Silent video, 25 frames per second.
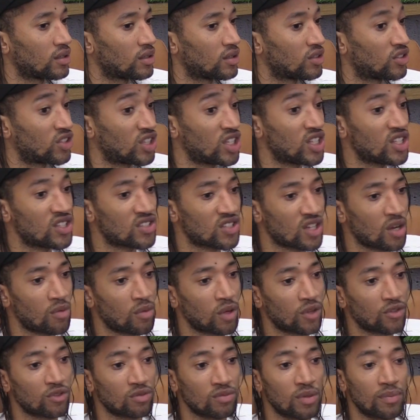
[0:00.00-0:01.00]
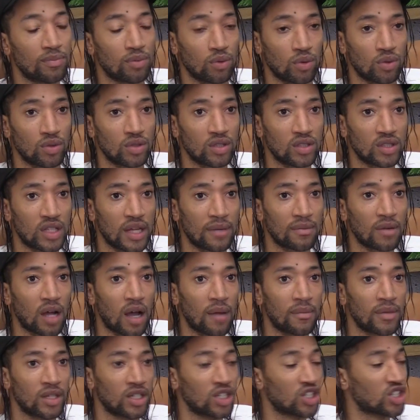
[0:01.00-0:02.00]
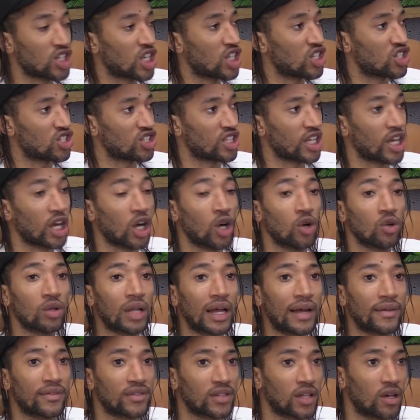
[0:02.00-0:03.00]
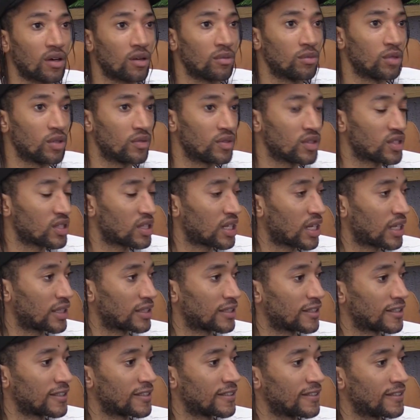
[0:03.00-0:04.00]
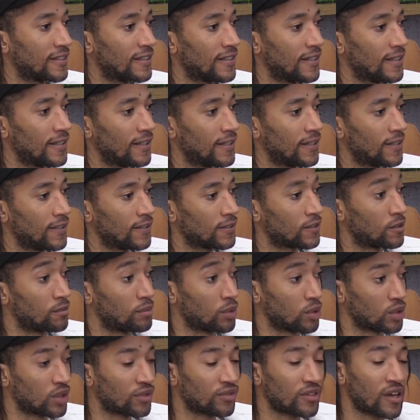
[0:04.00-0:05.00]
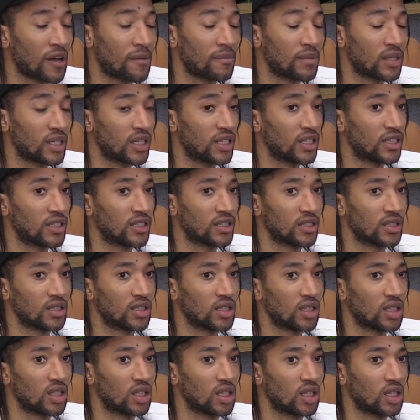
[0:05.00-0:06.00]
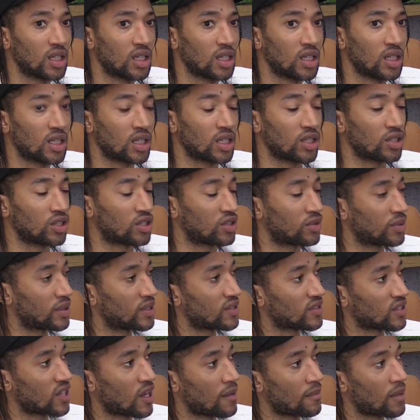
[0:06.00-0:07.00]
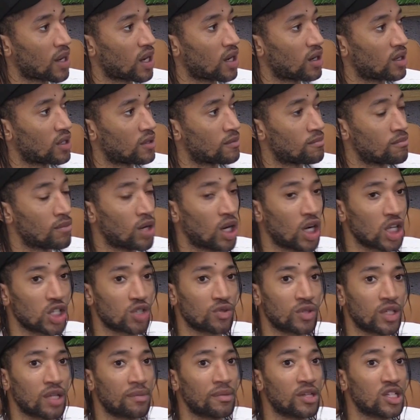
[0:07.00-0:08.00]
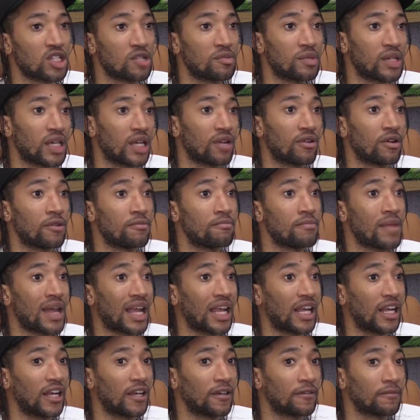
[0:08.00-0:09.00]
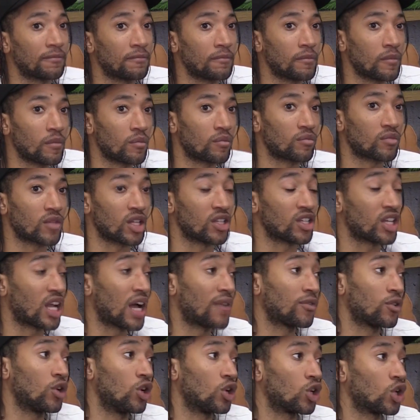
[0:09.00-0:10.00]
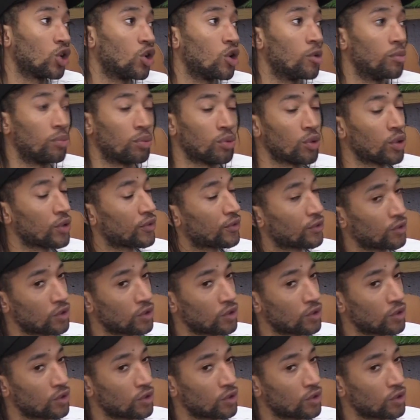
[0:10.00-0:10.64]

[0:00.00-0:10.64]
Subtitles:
seeing someone from abroad, them come in and changing their whole lifestyle, moving to London to build a family. Your twins come out in March when they're meant to be here in May. And then I've got to go abroad